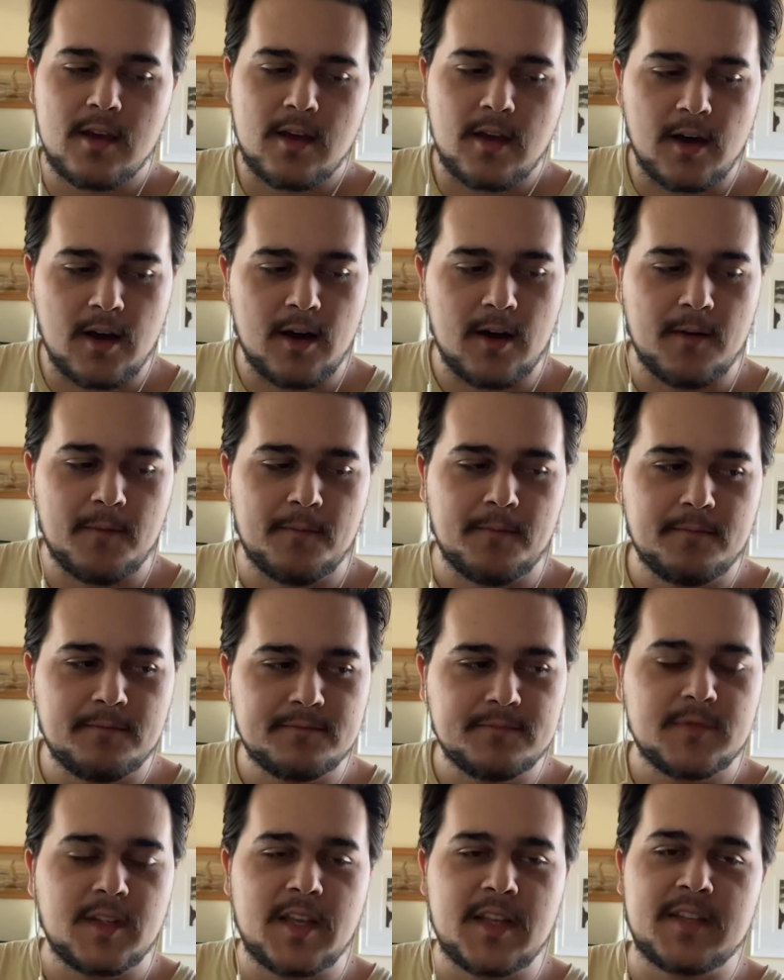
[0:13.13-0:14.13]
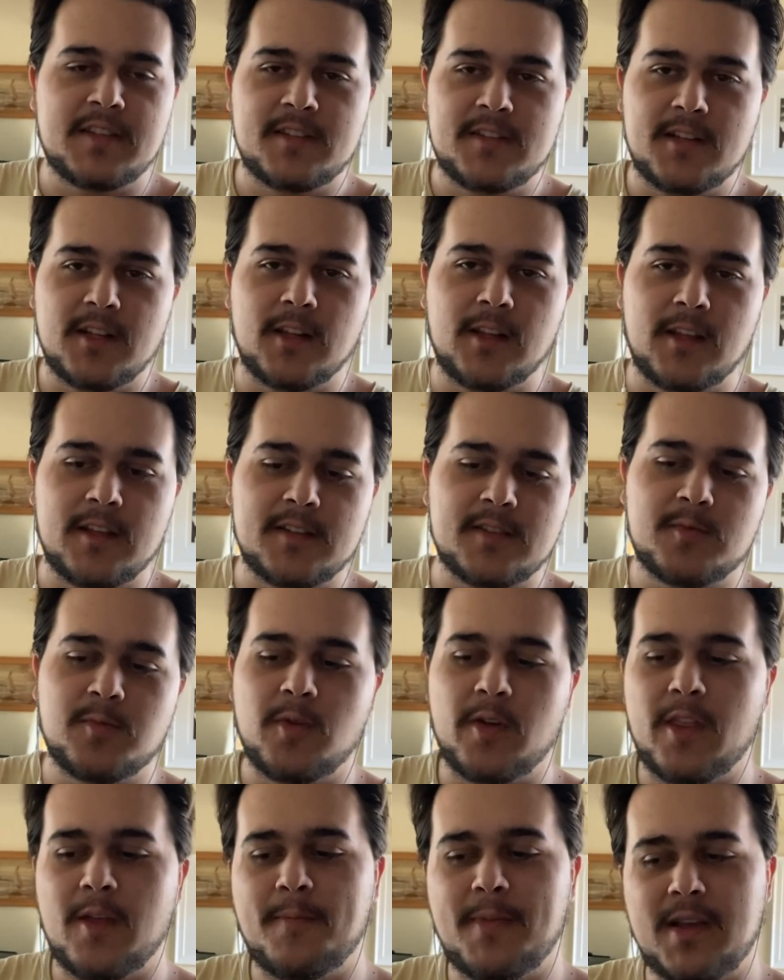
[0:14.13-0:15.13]
Um, it still is
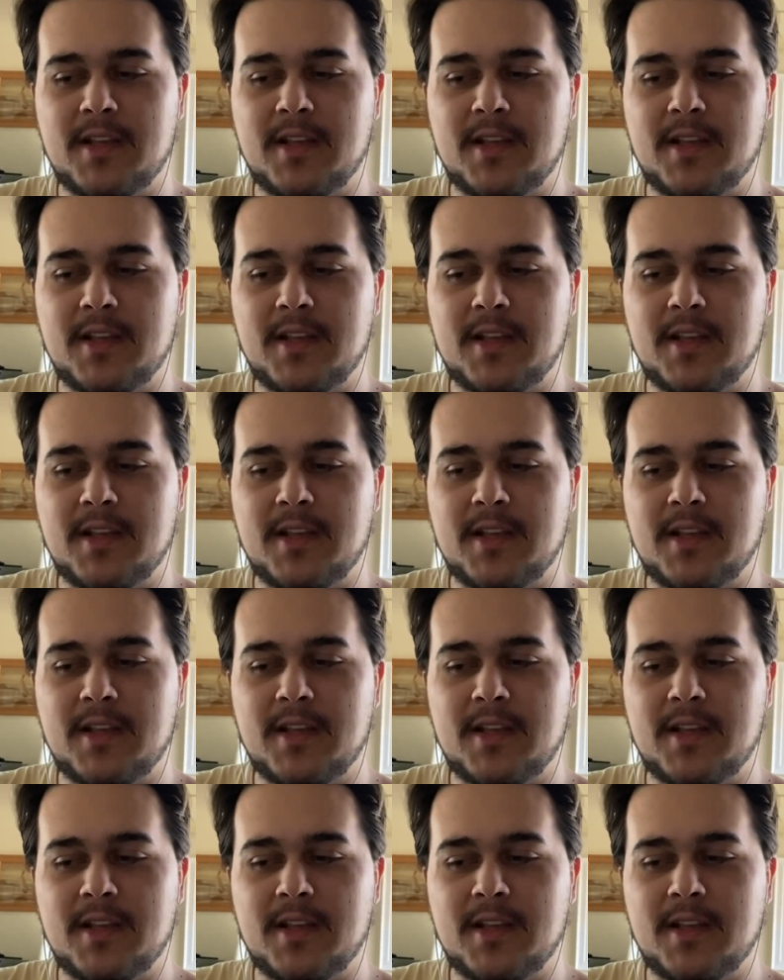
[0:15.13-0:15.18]
one of the